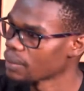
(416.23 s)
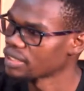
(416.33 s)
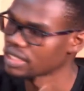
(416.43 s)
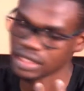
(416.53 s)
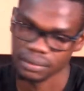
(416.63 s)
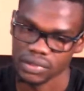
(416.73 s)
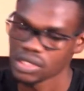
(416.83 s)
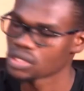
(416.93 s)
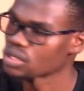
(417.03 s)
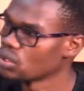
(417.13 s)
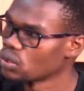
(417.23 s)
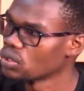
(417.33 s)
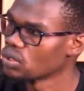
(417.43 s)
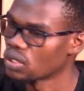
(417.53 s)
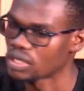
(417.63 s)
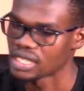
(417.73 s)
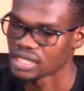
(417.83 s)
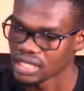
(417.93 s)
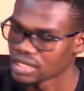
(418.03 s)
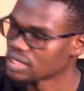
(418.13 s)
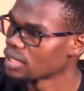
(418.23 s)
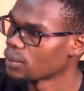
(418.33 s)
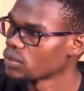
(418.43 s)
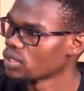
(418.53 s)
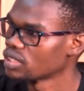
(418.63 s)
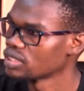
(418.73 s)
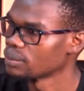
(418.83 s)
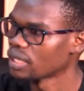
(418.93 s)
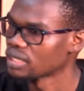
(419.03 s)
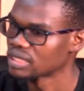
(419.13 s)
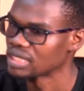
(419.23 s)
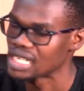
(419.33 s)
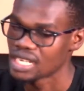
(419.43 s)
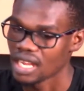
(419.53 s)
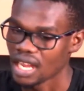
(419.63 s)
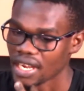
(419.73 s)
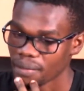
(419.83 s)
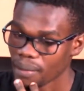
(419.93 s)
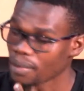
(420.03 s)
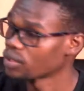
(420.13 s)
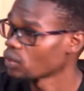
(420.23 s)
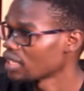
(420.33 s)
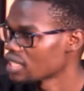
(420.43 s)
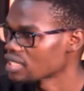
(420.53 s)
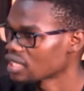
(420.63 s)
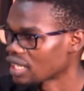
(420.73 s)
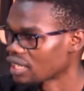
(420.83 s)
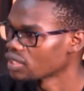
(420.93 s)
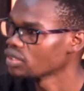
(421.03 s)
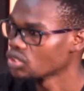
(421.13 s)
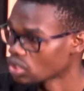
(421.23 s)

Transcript: my attention between school or is it entrepreneurship. And I remember at one instant I even